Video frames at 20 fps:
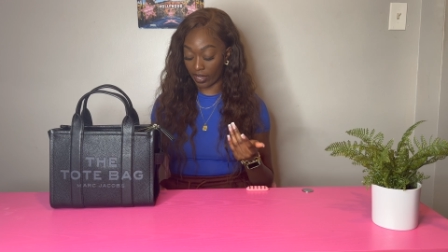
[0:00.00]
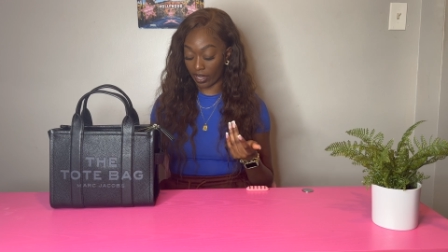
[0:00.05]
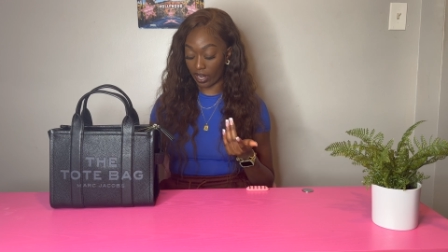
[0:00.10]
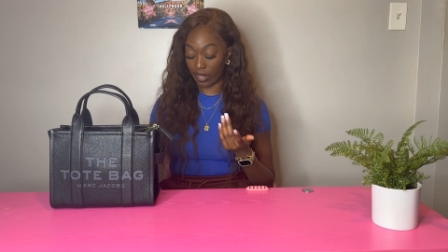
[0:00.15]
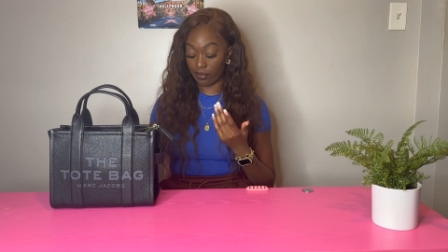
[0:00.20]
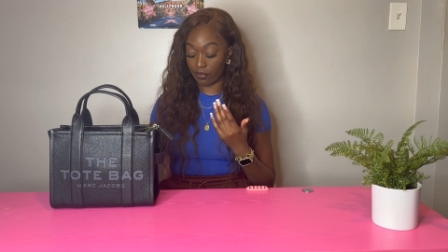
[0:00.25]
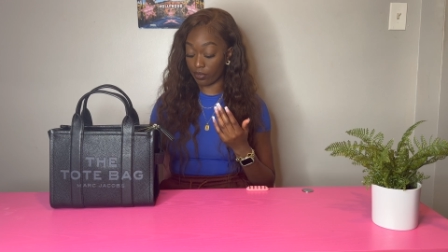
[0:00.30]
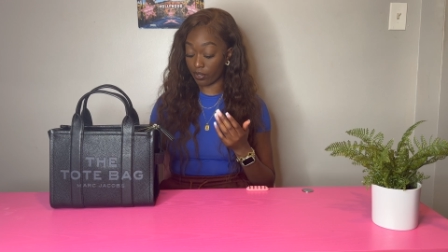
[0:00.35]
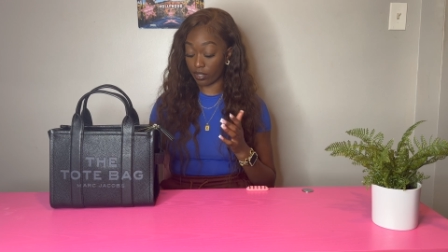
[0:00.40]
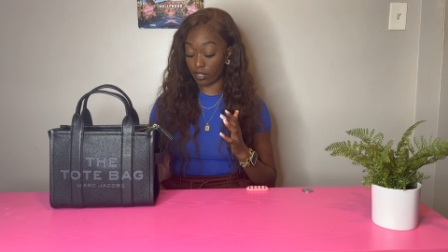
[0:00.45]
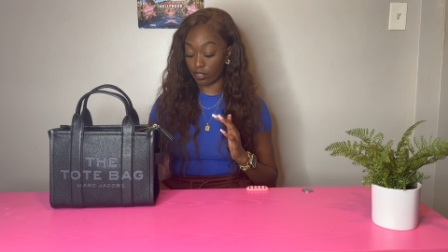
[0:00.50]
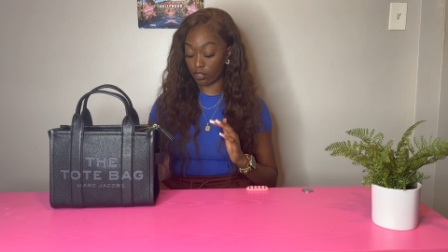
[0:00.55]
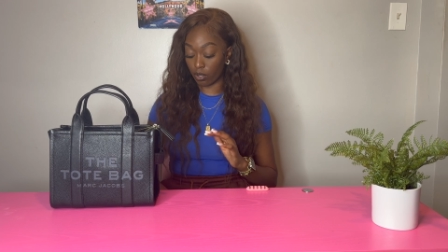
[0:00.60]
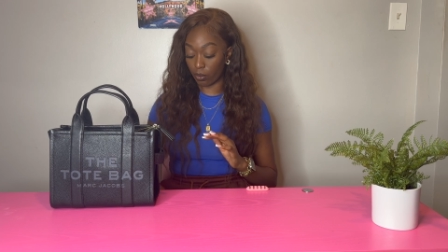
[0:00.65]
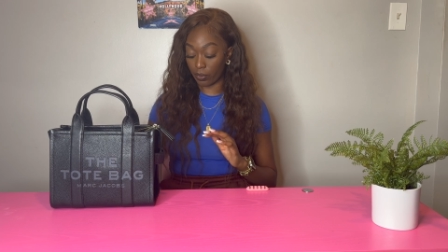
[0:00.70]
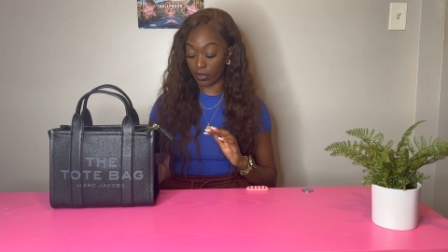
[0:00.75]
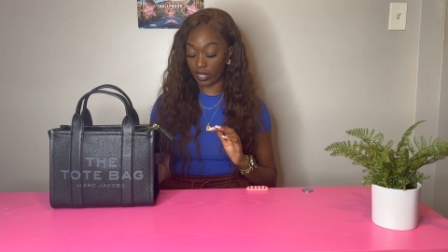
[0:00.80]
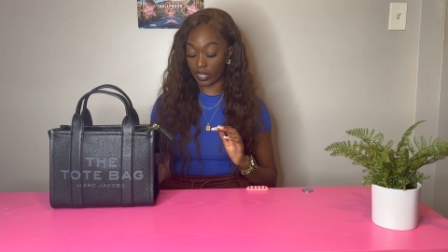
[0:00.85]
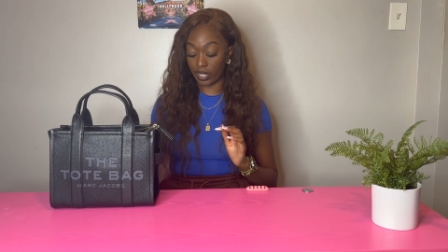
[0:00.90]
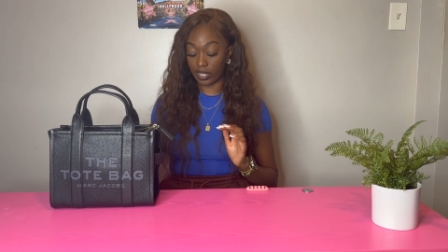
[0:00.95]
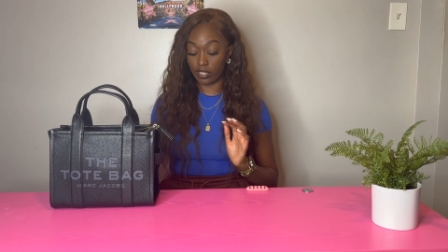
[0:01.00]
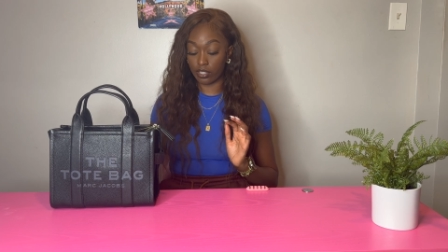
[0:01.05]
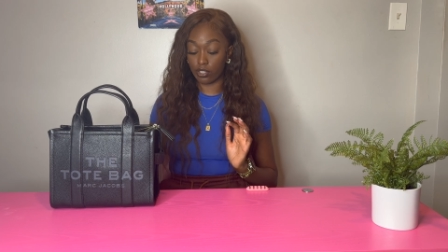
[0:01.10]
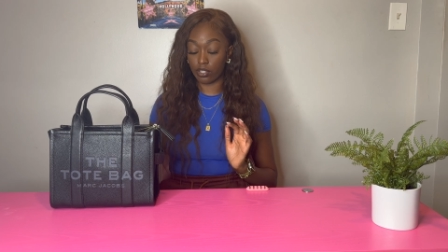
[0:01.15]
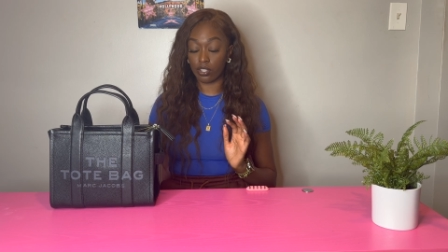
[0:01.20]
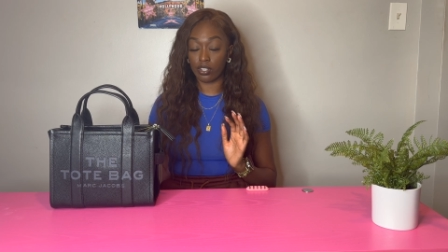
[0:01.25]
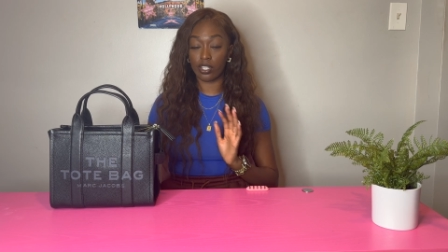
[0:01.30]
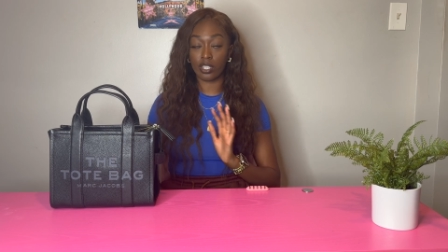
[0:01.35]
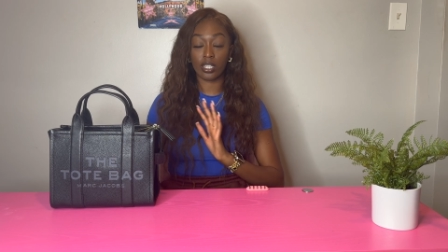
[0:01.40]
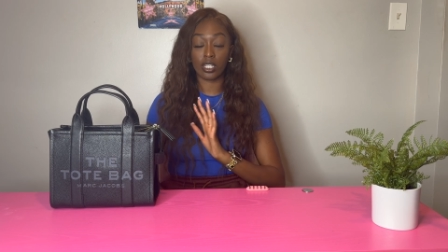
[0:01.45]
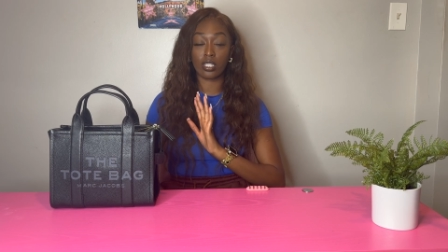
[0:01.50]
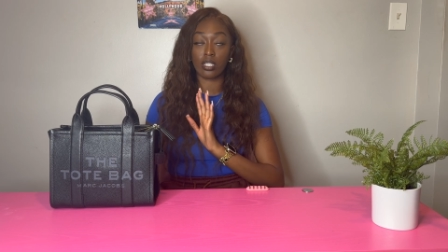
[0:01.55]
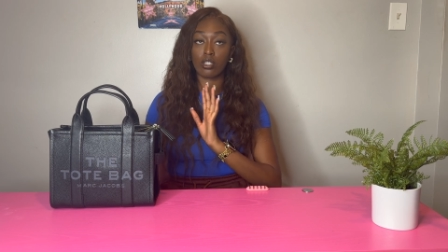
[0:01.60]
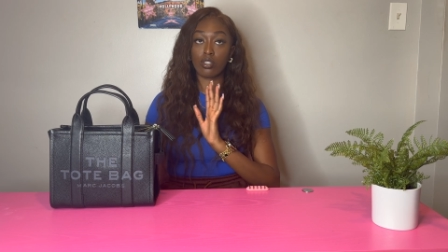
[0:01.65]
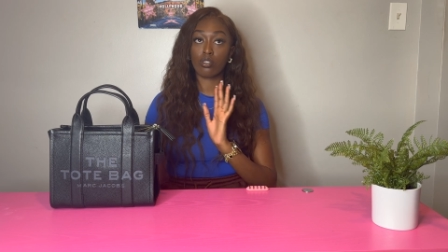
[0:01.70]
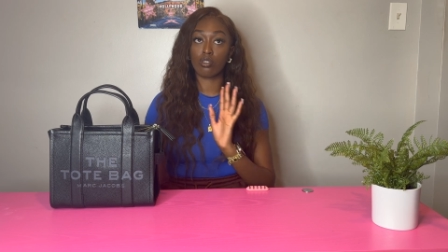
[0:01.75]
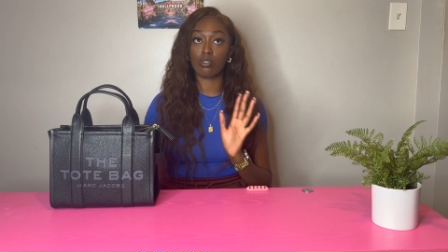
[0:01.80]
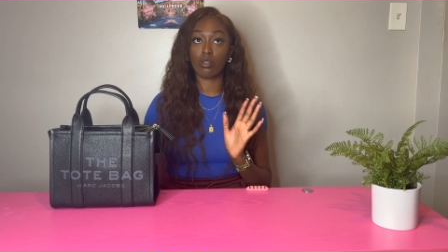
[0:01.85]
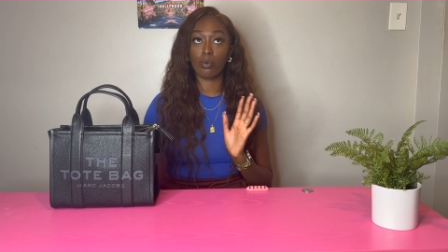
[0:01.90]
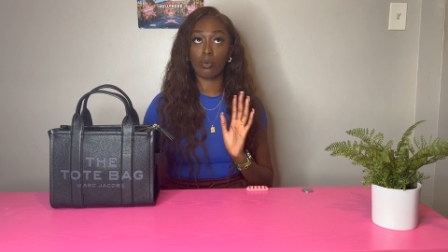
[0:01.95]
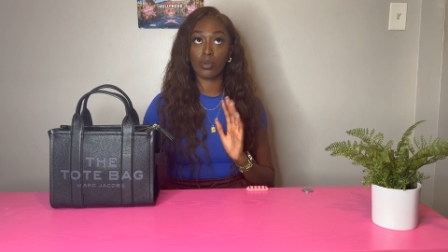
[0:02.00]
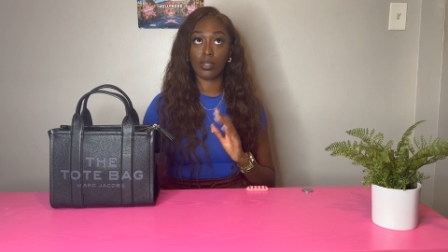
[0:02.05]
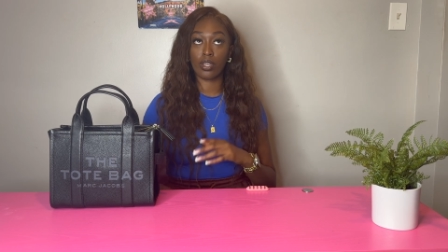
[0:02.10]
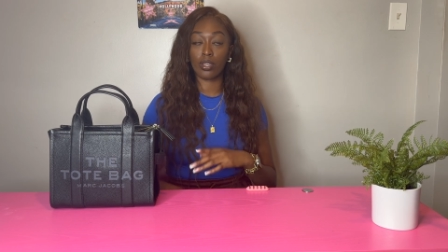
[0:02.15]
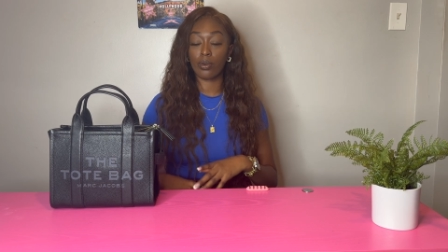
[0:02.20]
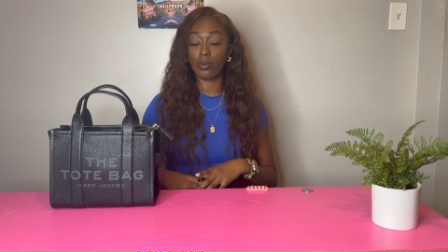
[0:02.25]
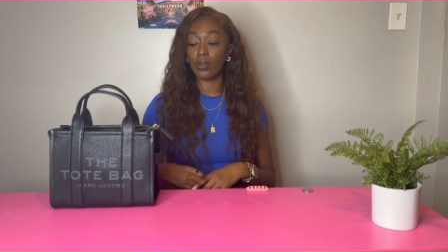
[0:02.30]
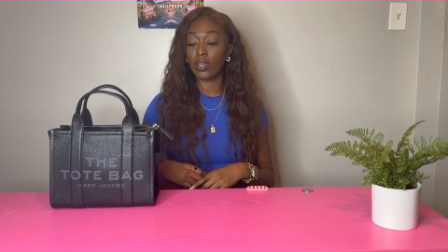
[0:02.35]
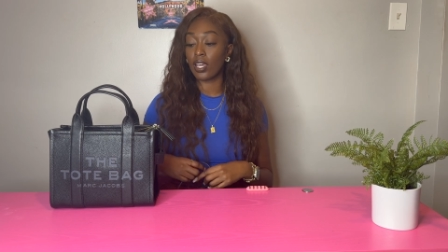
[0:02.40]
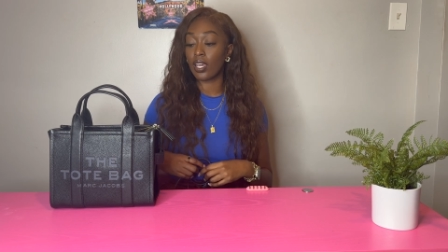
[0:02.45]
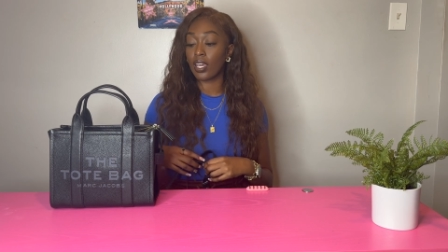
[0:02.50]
I really don't want to get dirty because it's so cute.